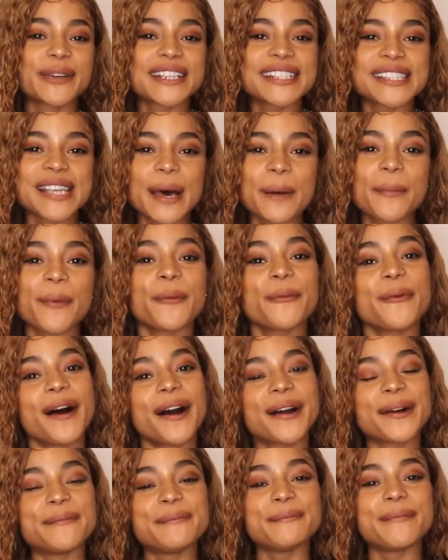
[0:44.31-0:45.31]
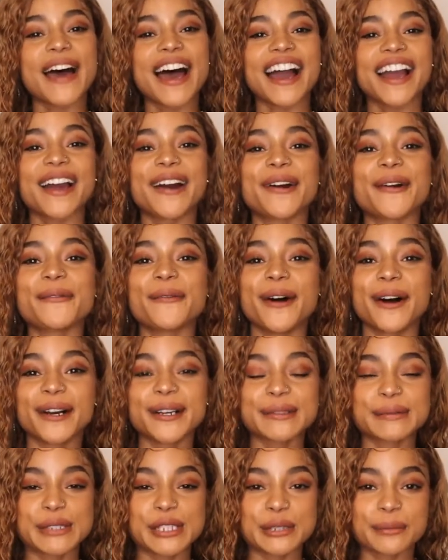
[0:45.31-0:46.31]
is up? Welcome back or
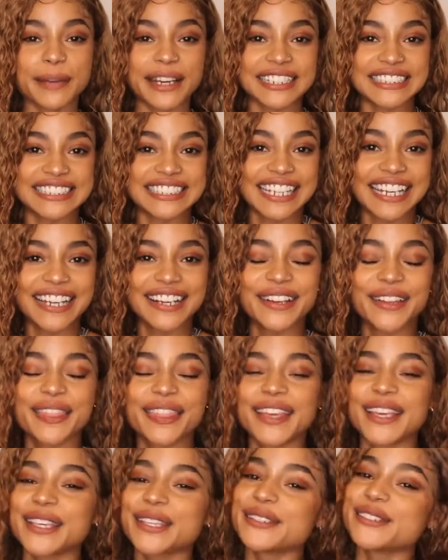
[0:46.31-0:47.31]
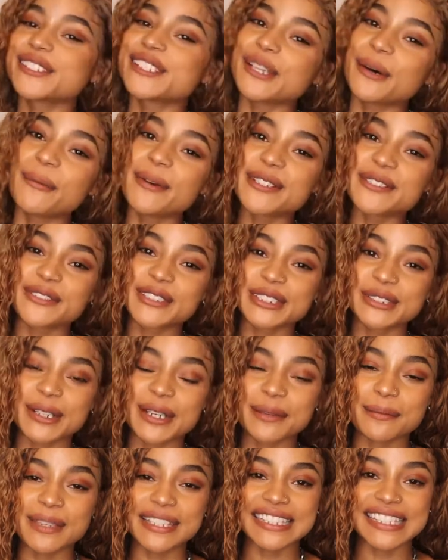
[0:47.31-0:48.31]
welcome to my channel. Thank you so much for
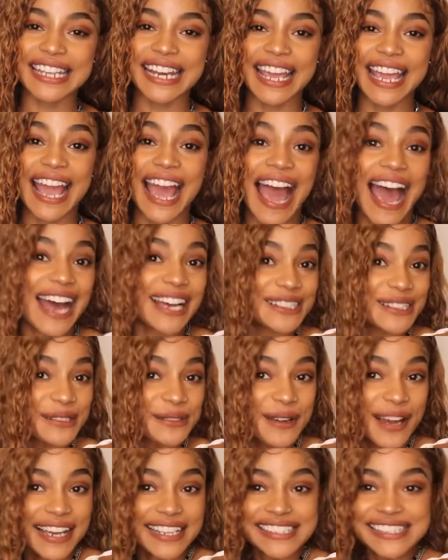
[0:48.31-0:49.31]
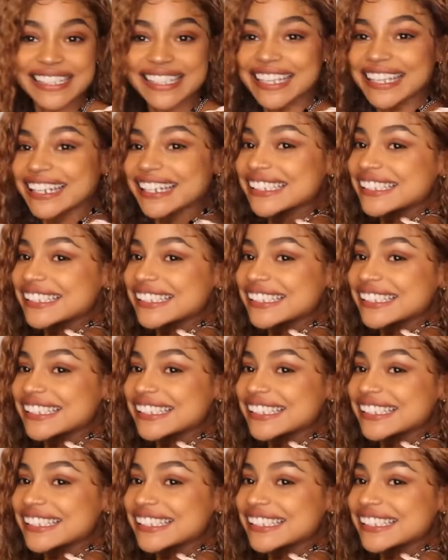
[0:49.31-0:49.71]
joining me today. As you guys can